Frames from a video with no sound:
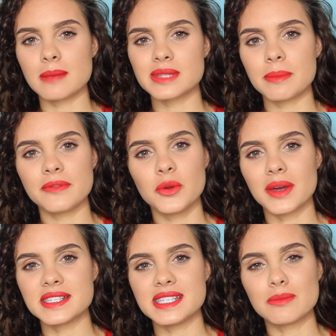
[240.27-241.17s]
thumbs up if you
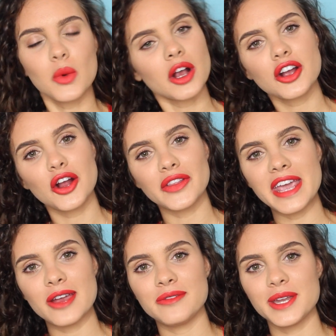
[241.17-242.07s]
want to see more
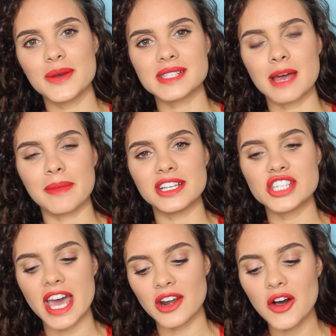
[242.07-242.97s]
curly haired videos on my
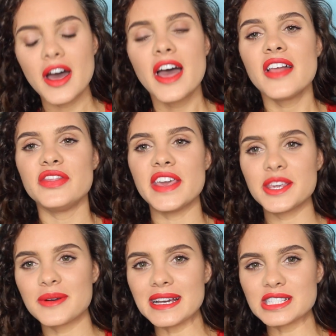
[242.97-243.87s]
channel. Thank
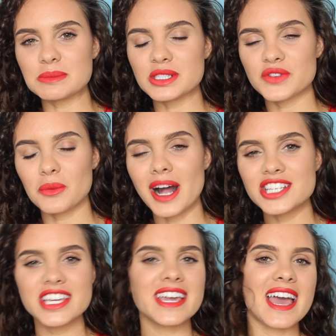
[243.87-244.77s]
you guys so much for
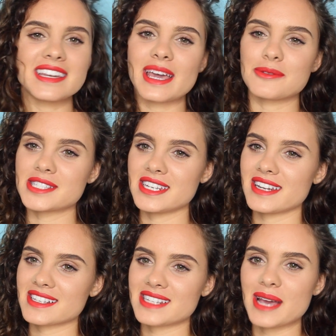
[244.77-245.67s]
watching, and I will see you
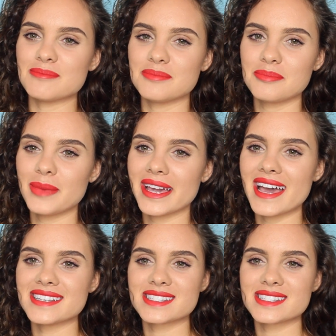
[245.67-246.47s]
next time. Bye guys.